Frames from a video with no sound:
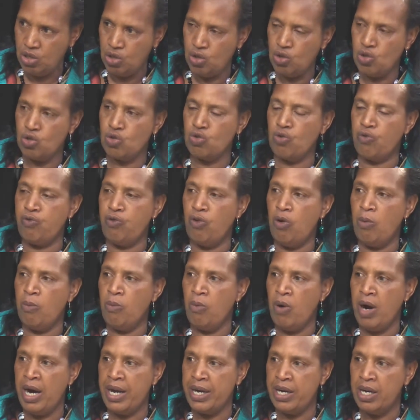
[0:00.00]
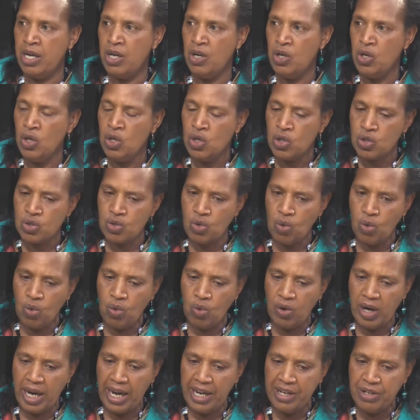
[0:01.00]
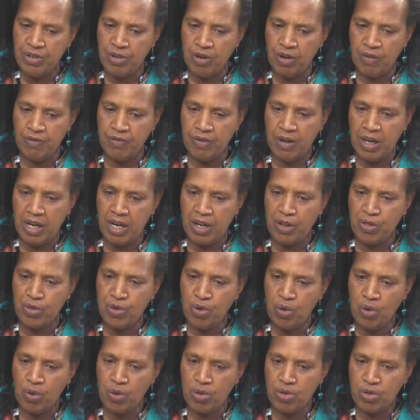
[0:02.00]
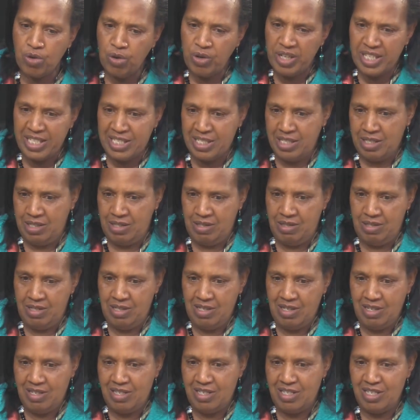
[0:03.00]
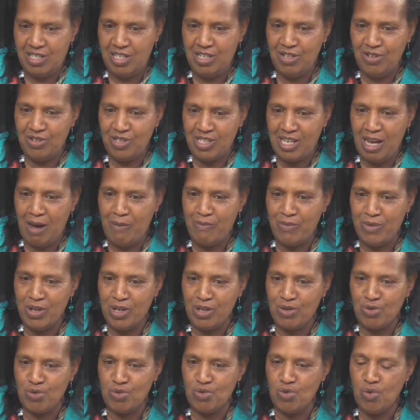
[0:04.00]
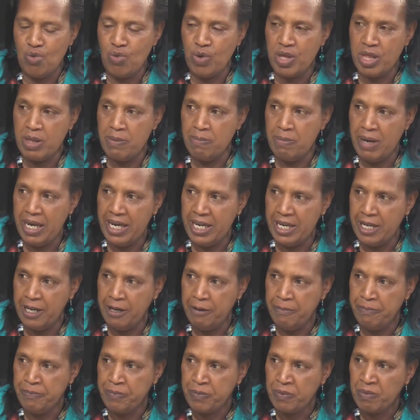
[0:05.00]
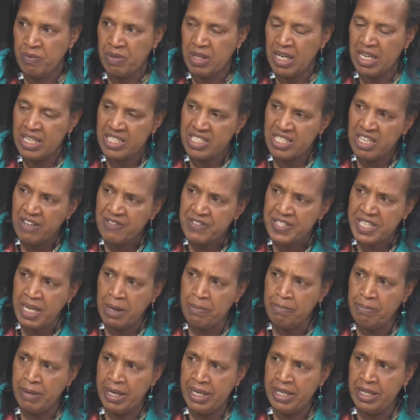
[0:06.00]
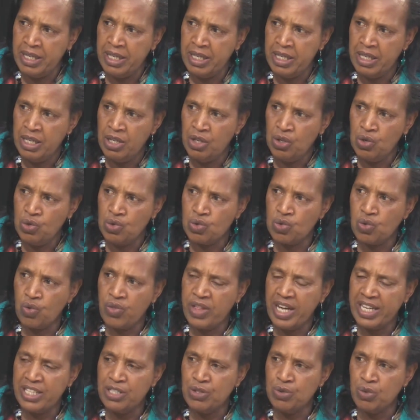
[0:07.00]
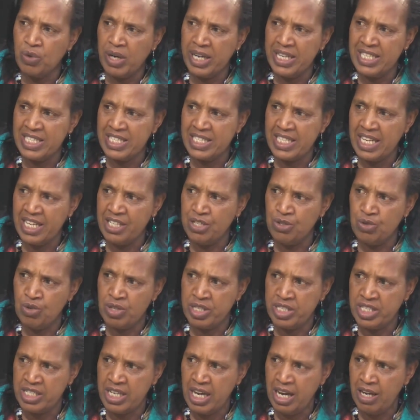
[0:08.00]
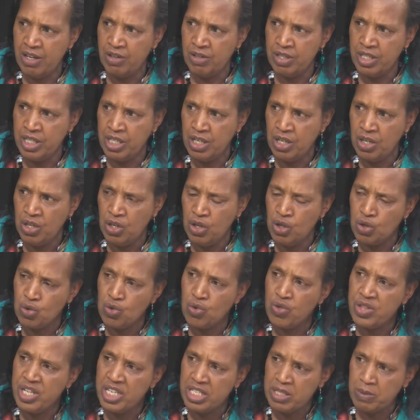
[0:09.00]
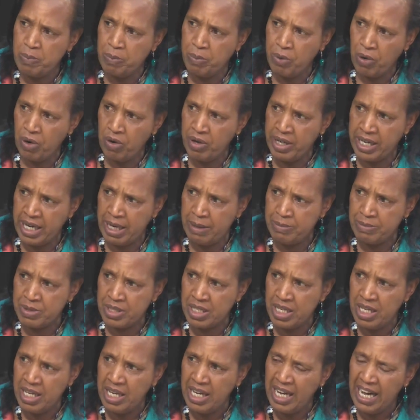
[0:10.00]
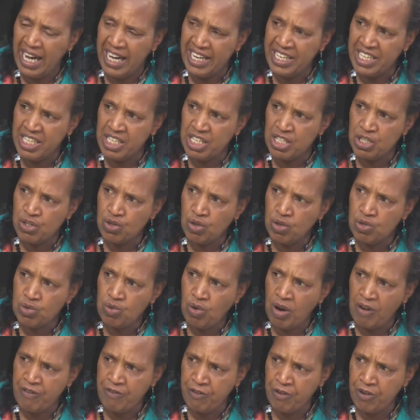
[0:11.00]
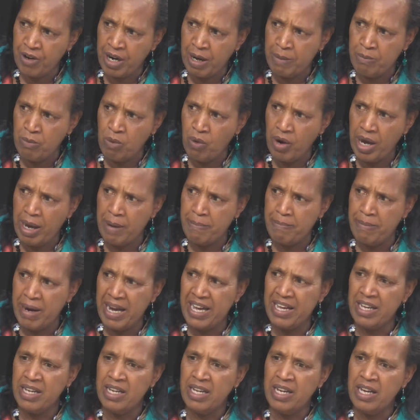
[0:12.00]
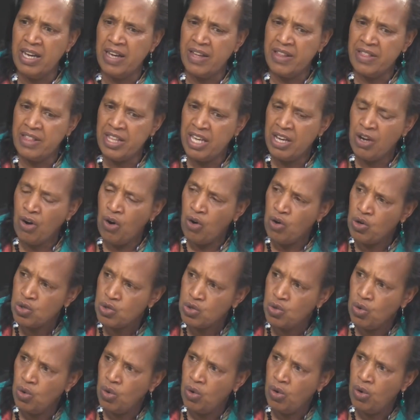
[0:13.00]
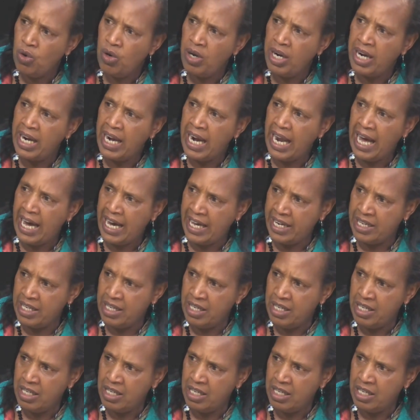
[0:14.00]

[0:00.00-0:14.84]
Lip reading: to Form 1. So kind of, though it's still something to do with money, save some money so that you can send your child to these programs. And it is also a forum whereby they also learn